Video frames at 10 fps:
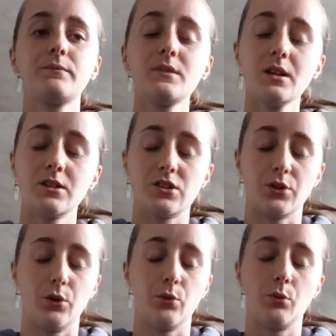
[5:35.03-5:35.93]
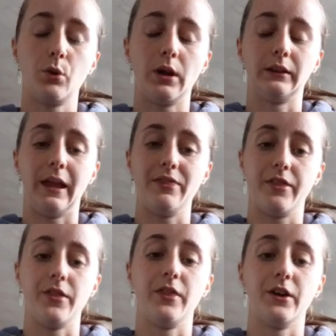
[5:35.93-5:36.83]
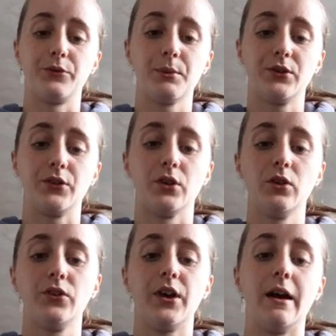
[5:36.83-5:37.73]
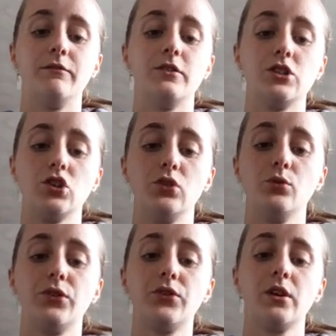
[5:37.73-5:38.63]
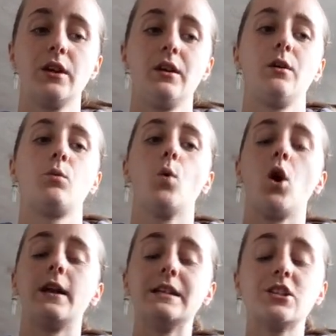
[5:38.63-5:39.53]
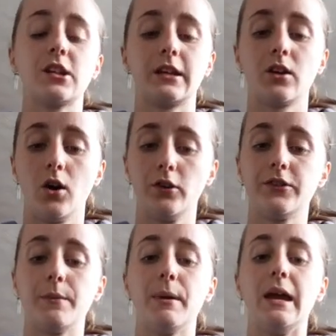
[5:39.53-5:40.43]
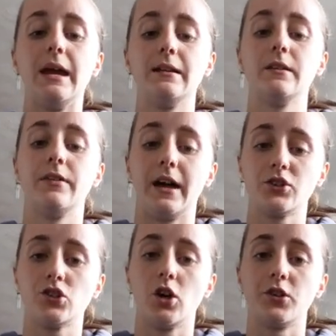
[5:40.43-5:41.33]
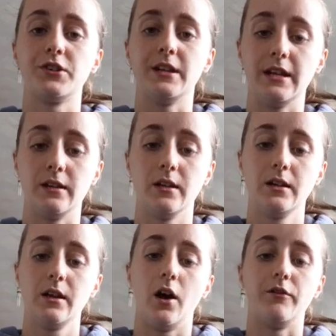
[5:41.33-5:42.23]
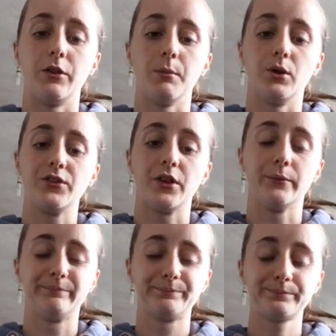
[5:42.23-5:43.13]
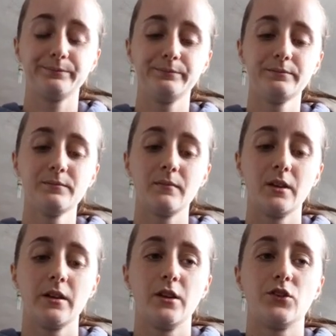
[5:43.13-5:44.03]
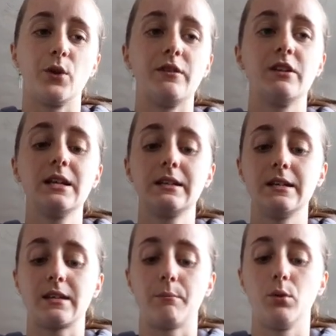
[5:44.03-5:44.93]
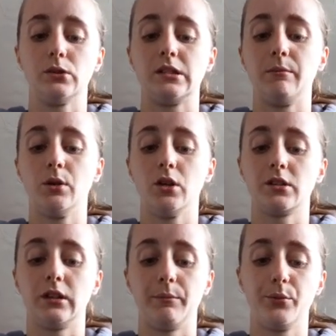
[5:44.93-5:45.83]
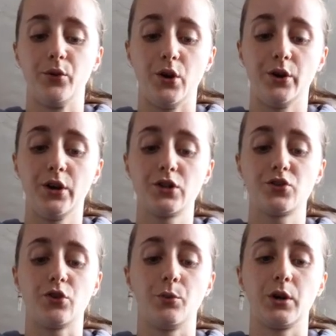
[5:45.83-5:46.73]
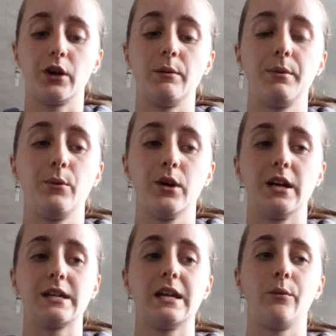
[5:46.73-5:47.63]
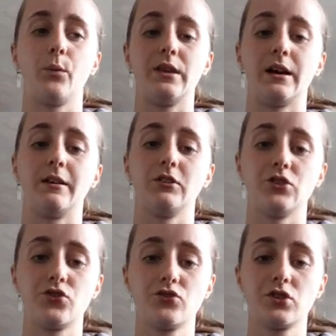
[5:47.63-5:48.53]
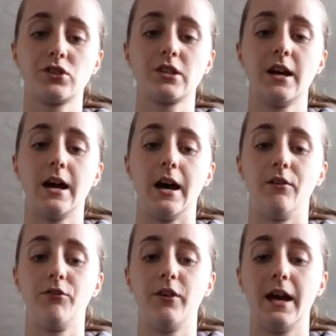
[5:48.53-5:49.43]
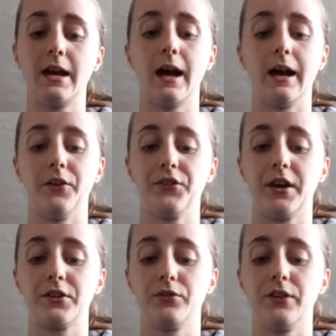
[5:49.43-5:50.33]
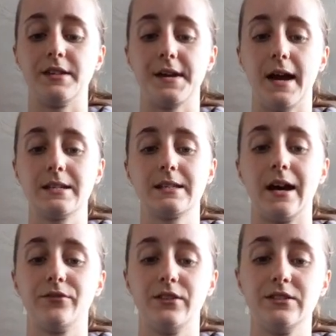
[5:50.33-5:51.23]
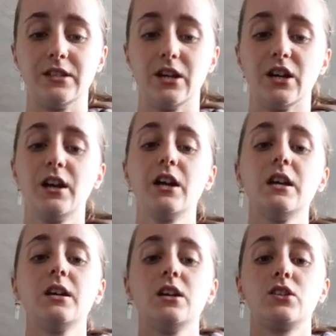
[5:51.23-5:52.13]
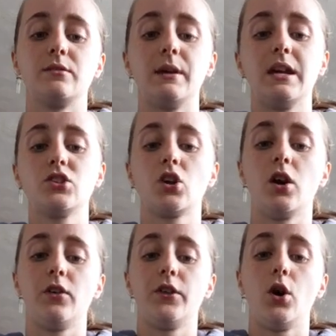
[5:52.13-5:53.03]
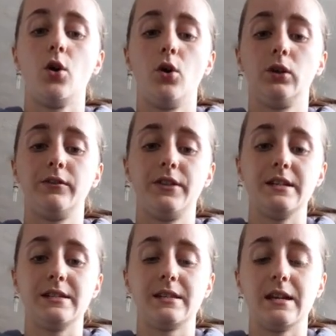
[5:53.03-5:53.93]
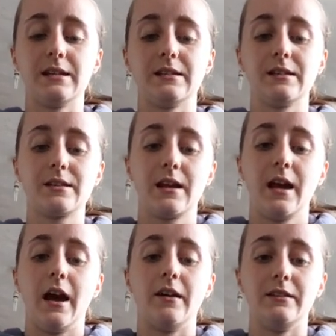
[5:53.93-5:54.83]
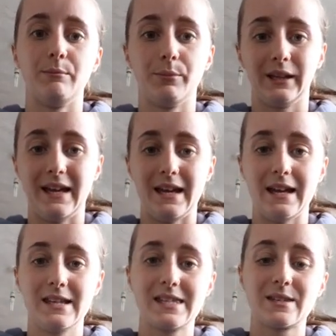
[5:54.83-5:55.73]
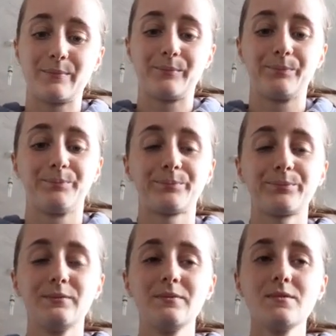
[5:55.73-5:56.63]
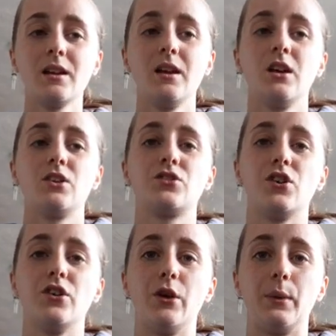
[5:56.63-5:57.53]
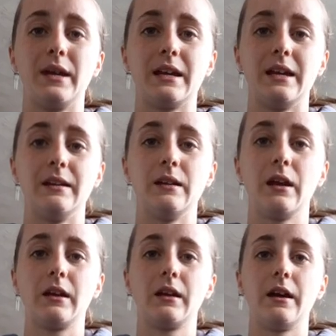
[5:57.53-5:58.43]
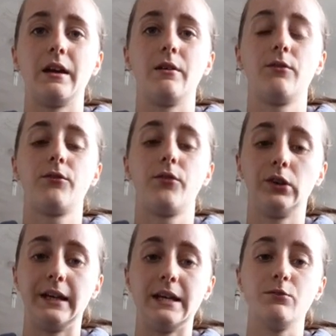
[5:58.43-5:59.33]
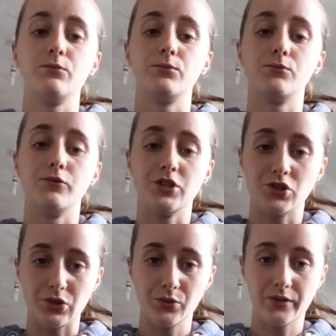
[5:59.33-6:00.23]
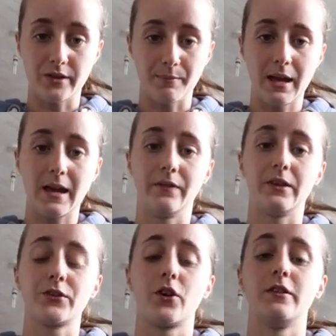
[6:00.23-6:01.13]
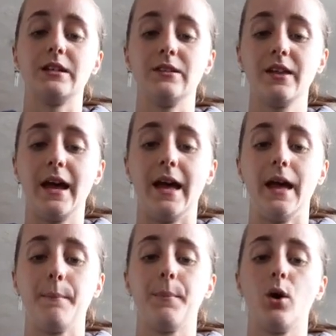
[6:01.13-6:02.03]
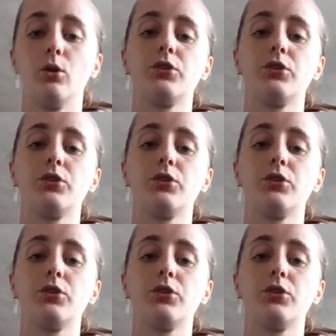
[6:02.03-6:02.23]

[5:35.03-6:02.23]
to lengthen those muscles and reduce what initially caused the pain, that shortening of the muscle. So it really is a multimodal approach. So we're going to be working with our instructor, our vet, our saddle fitter and our physio to make sure that all of these things are in place so that we can fully reduce the pain that's already there, but also